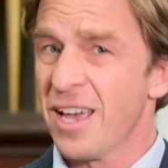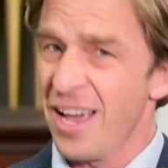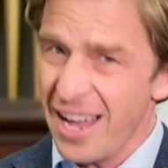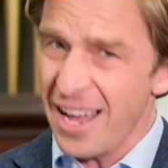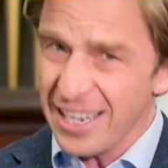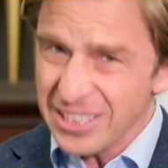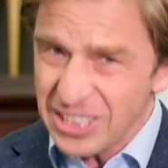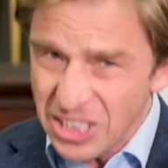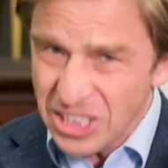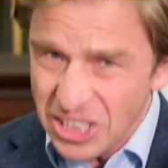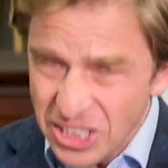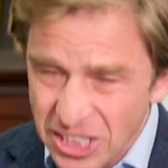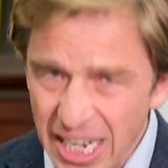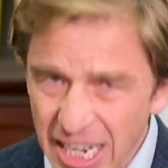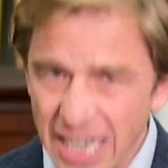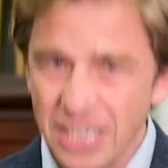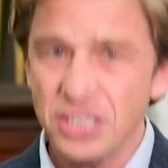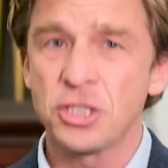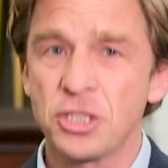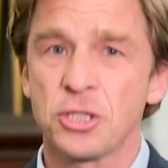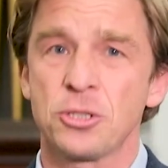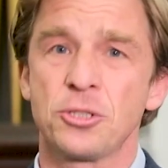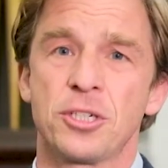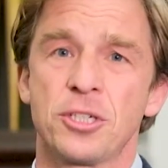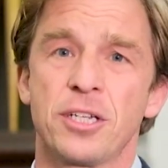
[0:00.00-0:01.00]

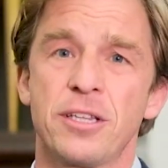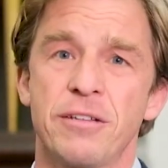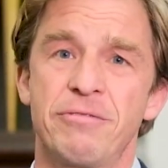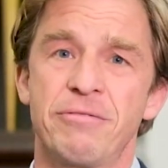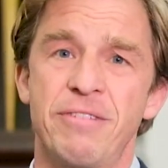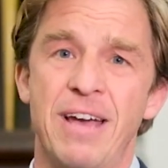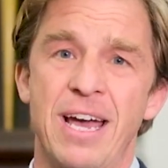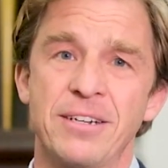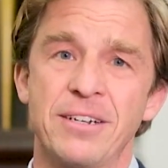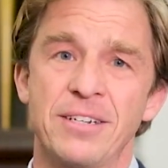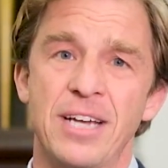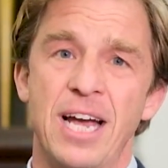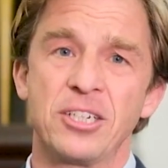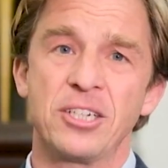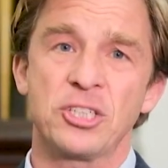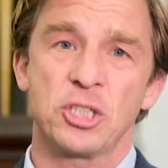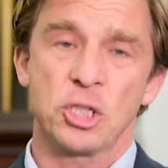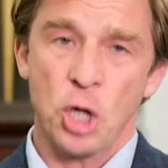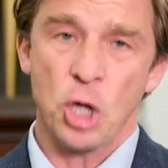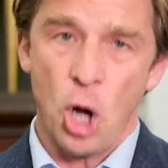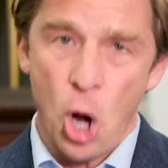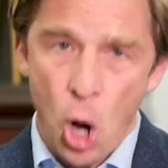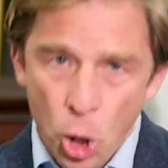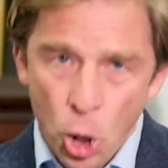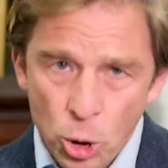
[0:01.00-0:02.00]
Essential to the
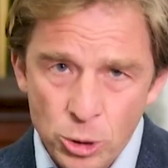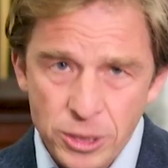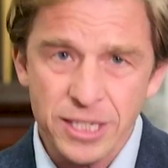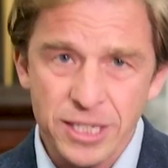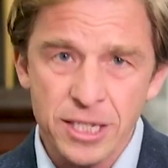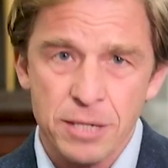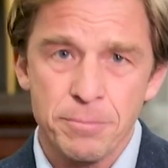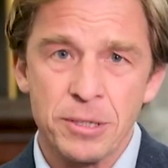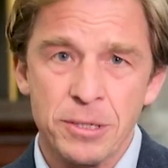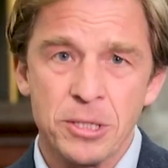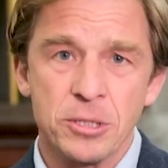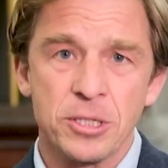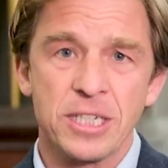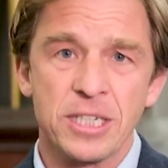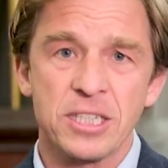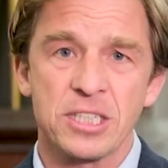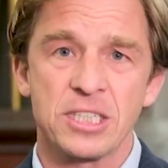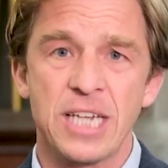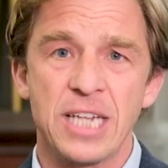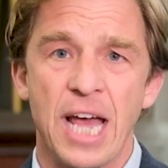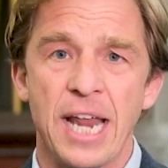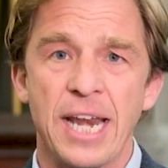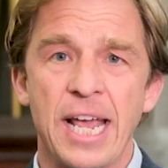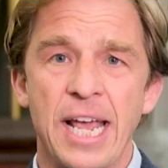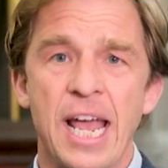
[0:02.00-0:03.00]
foundation, holding the building
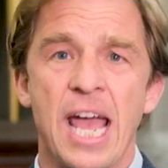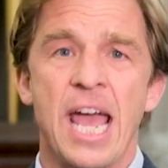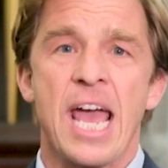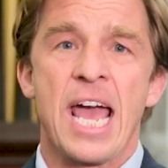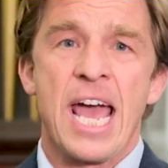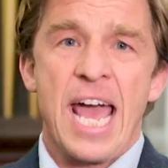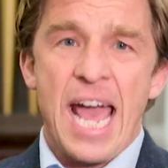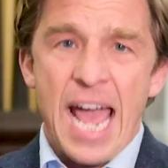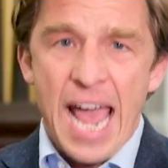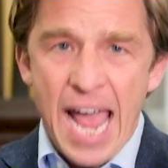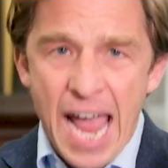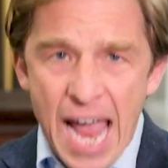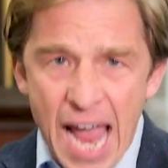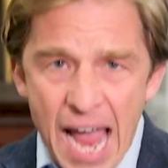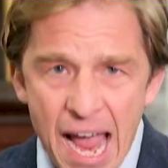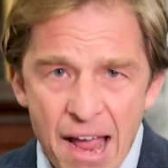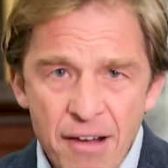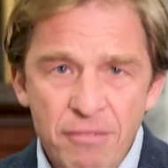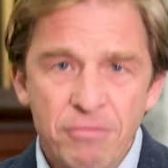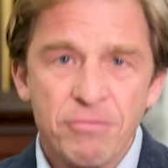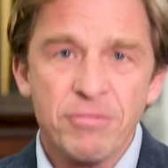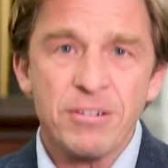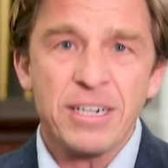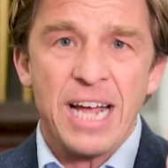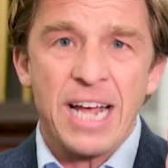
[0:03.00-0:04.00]
steady,
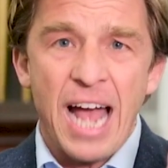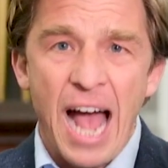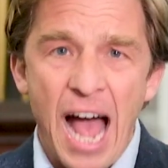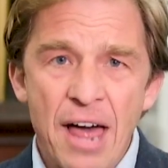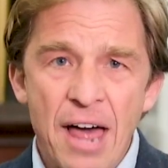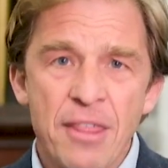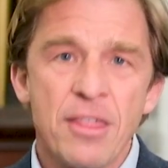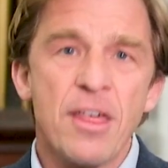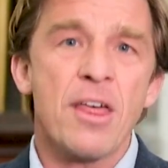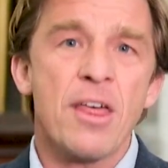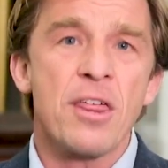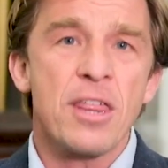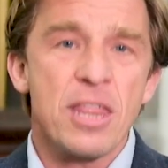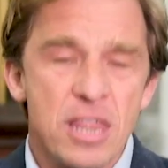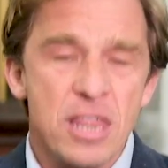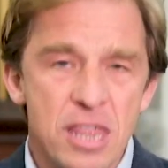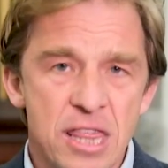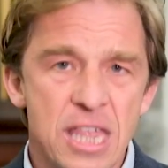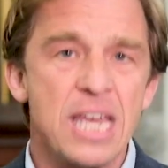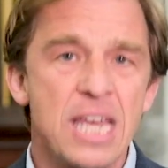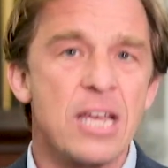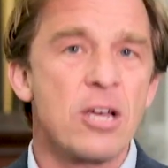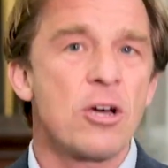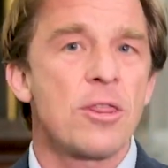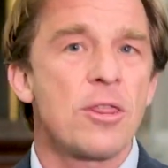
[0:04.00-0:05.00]
every other
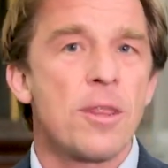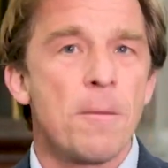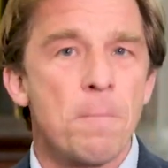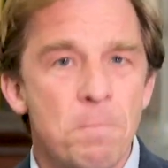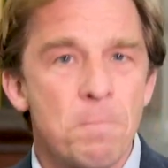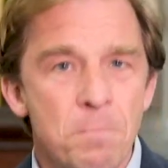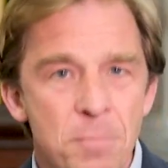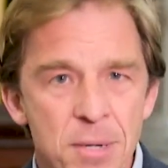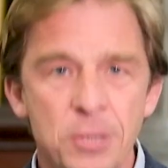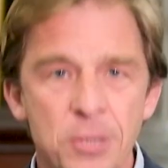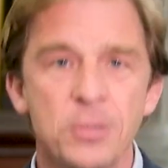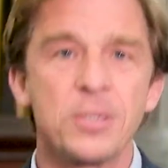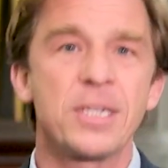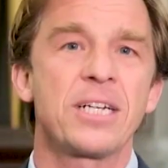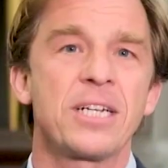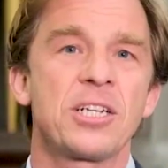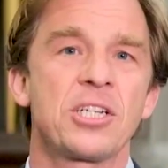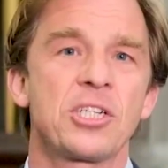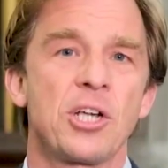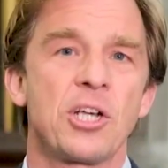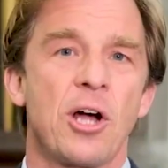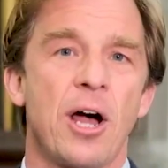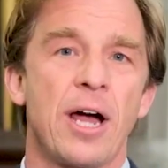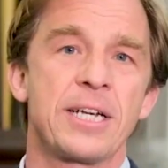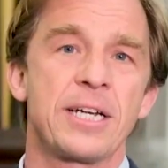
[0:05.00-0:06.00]
thing on the building
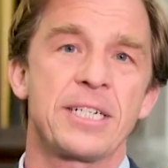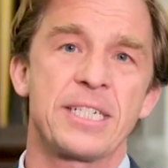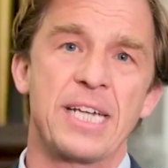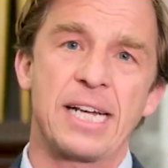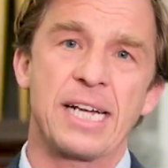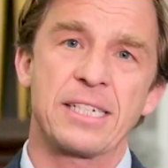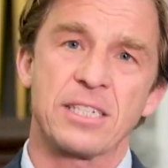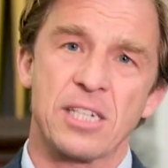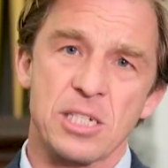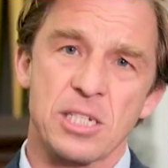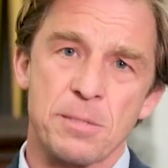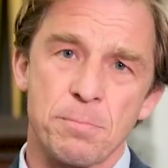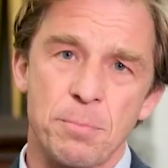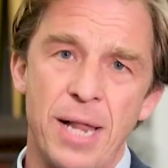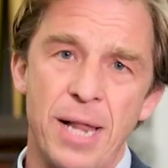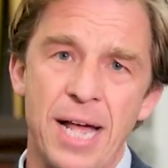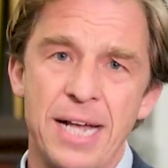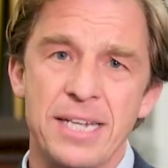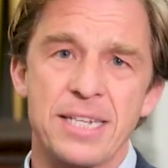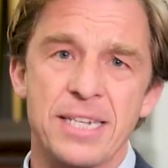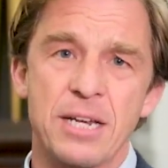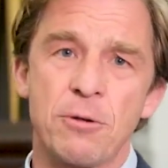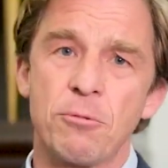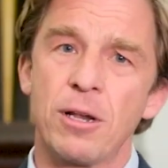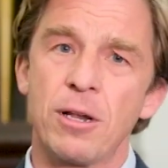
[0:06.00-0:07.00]
site takes its
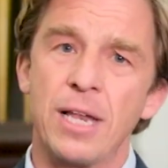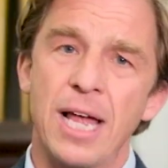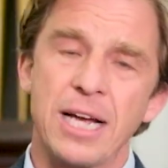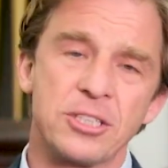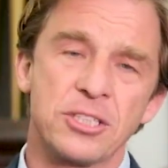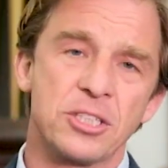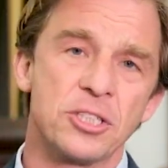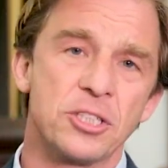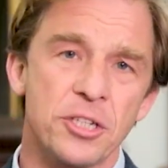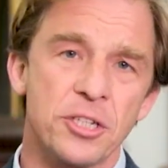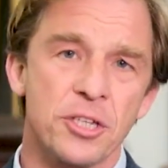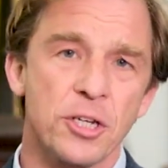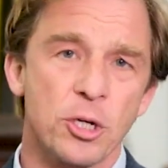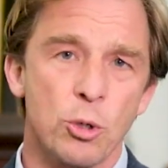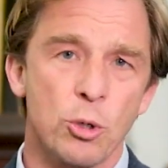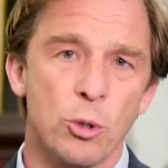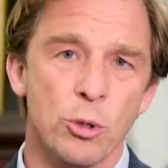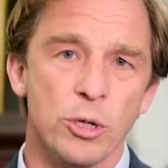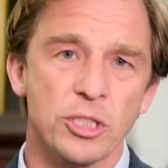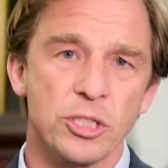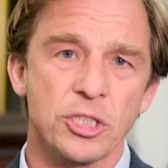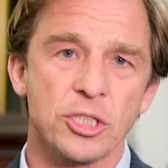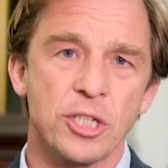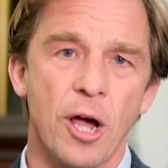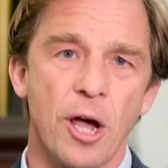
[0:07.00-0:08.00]
place in relation to the
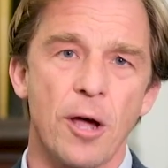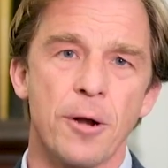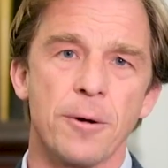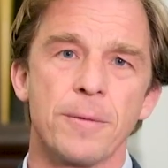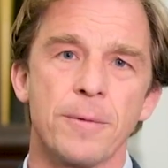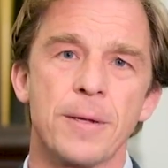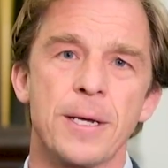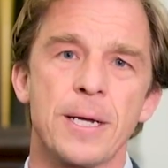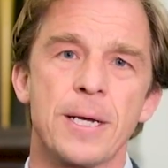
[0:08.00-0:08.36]
cornerstone.